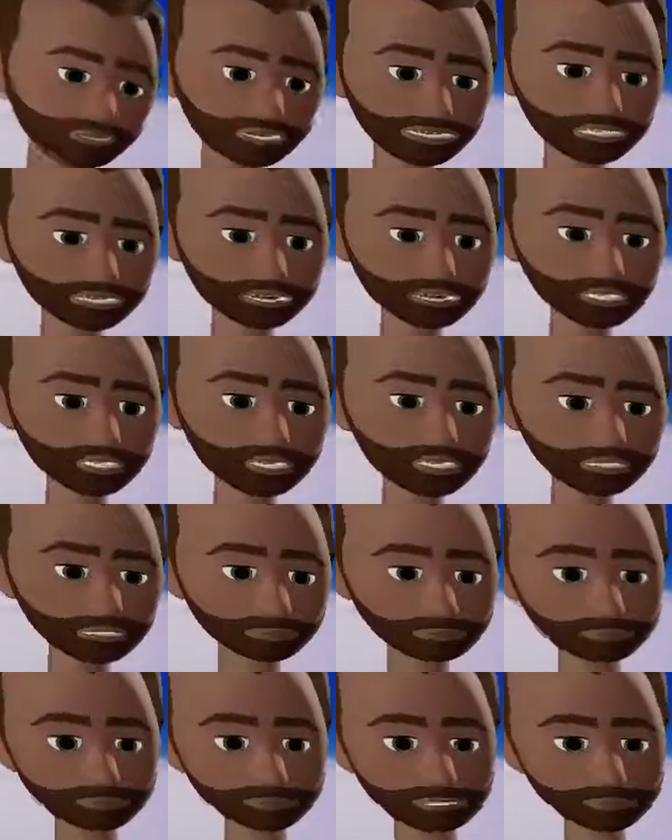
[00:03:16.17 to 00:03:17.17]
presentation.
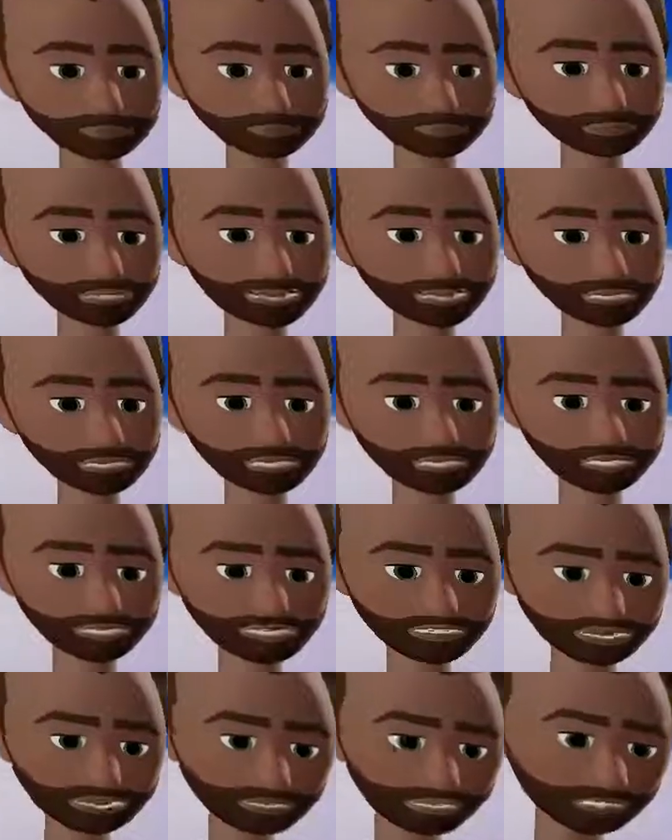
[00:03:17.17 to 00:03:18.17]
It can be
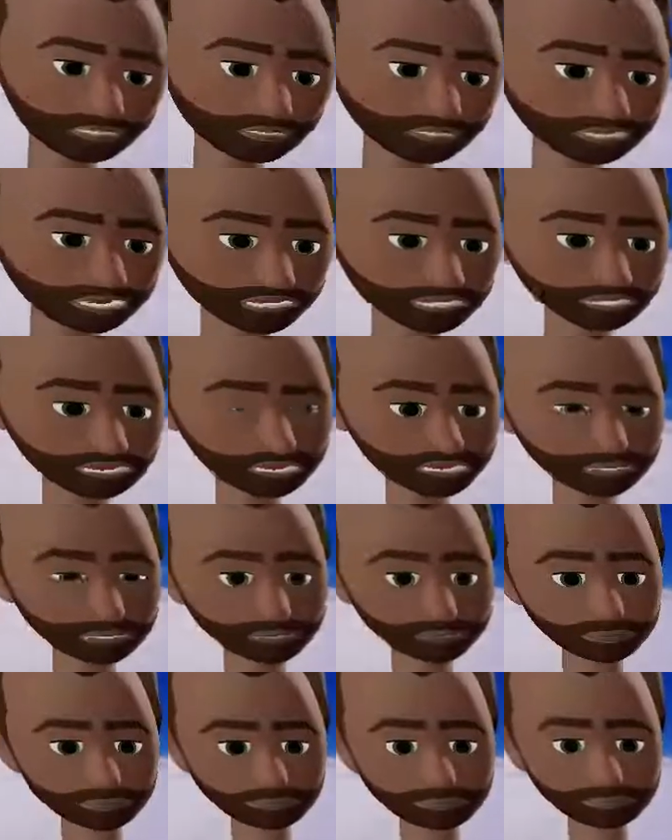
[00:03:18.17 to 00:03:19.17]
found,
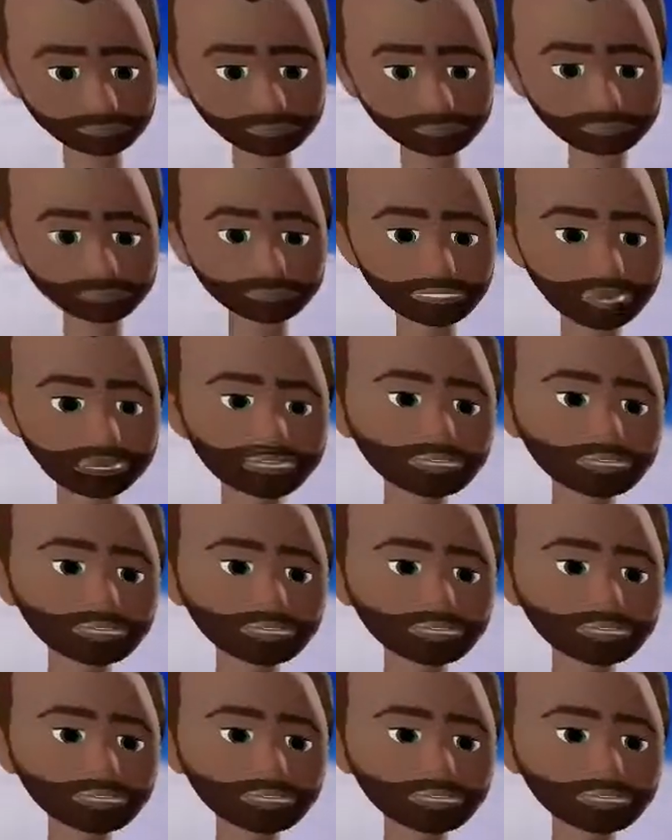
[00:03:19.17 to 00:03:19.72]
so